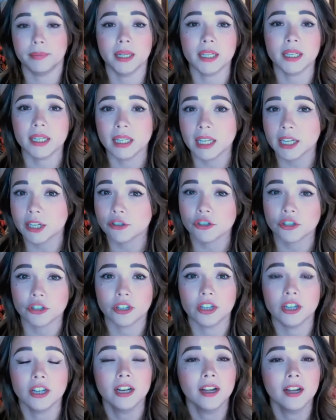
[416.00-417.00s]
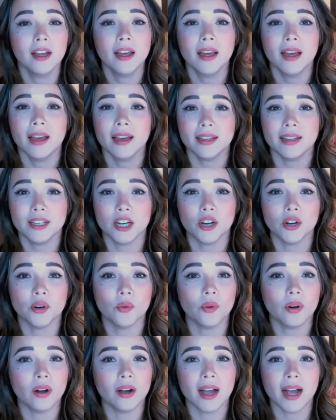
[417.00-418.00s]
been in lecture, you mm-hmm.
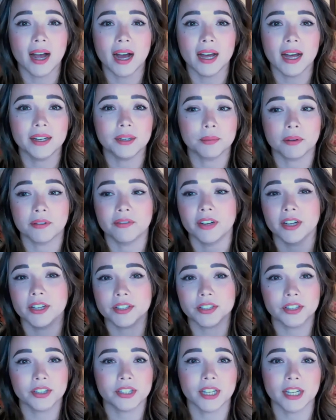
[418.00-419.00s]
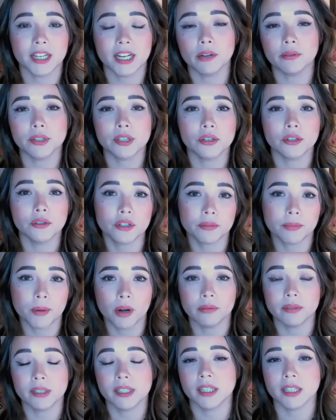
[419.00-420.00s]
know, and a professor said I was too
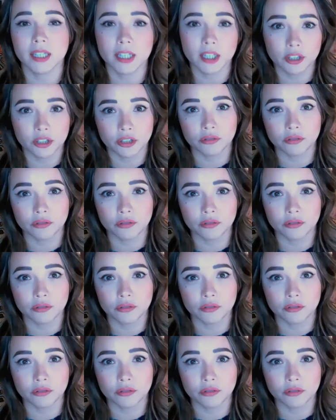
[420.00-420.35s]
smart, I was thinking